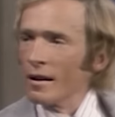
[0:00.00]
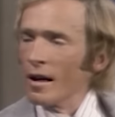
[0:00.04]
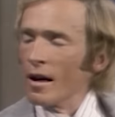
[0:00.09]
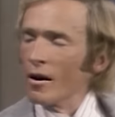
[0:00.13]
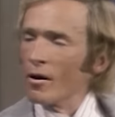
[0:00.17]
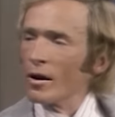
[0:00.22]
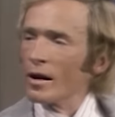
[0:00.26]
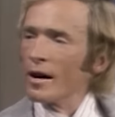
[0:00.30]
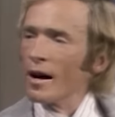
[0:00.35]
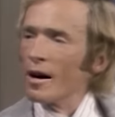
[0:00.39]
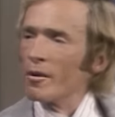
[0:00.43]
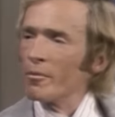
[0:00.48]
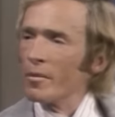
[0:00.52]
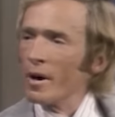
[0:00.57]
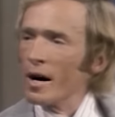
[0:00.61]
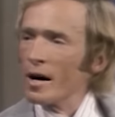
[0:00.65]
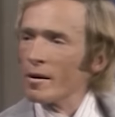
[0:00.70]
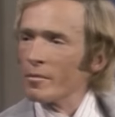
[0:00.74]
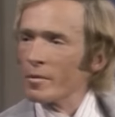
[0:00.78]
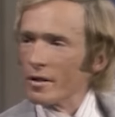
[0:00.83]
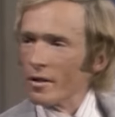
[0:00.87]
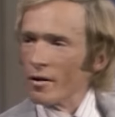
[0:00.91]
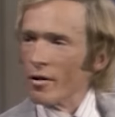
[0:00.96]
only got
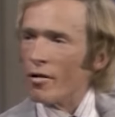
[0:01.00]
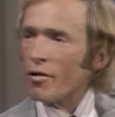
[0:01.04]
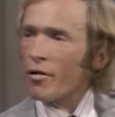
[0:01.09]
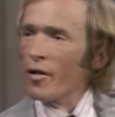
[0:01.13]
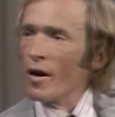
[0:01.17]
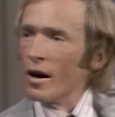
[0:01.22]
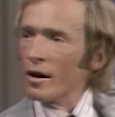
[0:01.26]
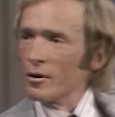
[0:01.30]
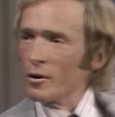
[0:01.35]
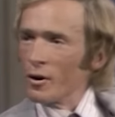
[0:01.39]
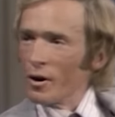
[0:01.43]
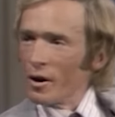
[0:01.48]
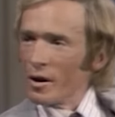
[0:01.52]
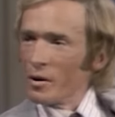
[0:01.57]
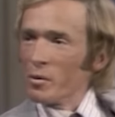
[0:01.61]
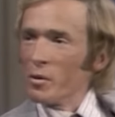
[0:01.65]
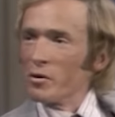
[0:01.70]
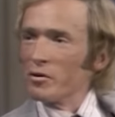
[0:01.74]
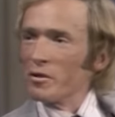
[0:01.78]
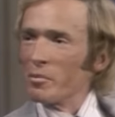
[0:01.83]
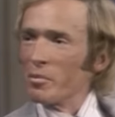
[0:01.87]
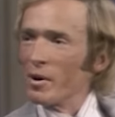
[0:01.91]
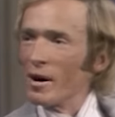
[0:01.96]
mine, but the thud you heard
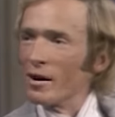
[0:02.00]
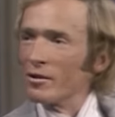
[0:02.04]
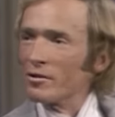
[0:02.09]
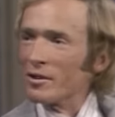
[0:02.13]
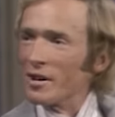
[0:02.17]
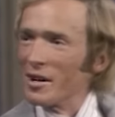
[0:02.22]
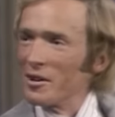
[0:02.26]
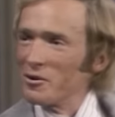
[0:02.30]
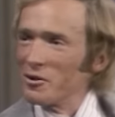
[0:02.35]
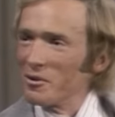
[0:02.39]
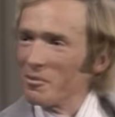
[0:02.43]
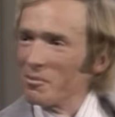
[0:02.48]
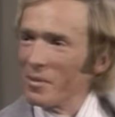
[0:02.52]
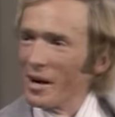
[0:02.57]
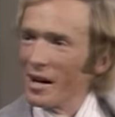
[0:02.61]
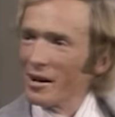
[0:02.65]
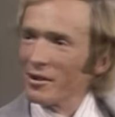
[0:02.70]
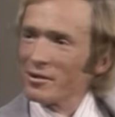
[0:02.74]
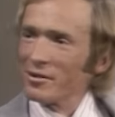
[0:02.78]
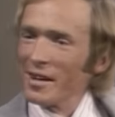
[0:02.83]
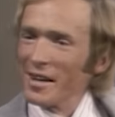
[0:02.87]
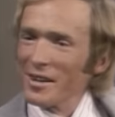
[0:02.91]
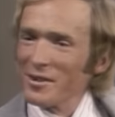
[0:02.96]
was the press agent
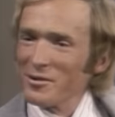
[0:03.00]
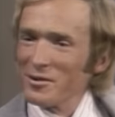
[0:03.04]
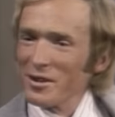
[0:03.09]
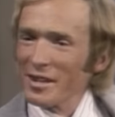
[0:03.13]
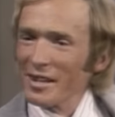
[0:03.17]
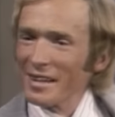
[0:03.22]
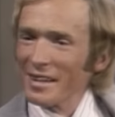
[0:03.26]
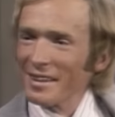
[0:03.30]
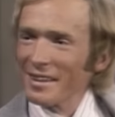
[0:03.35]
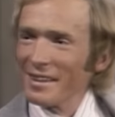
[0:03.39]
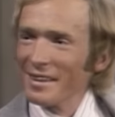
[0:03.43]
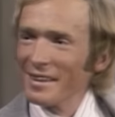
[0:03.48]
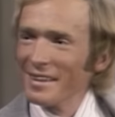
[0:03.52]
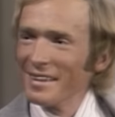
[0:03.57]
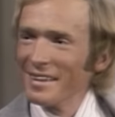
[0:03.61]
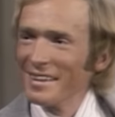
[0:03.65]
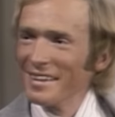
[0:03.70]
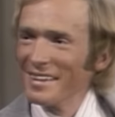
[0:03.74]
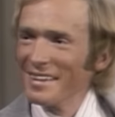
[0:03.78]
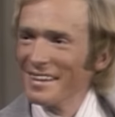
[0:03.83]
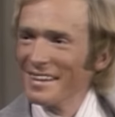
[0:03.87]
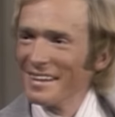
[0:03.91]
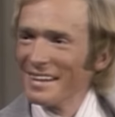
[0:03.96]
backstage
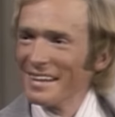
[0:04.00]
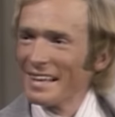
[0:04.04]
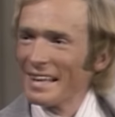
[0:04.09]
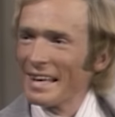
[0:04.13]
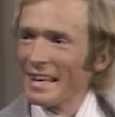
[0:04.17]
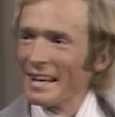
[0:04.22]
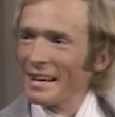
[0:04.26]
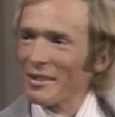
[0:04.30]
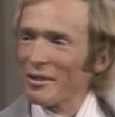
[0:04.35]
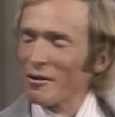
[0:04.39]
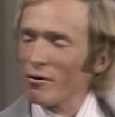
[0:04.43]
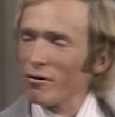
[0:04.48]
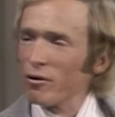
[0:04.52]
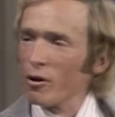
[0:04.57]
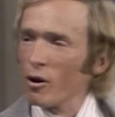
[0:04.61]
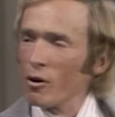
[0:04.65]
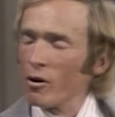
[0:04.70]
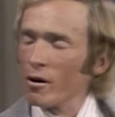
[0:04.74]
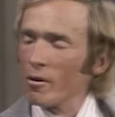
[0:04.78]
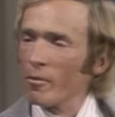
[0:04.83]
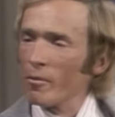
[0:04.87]
hitting the floor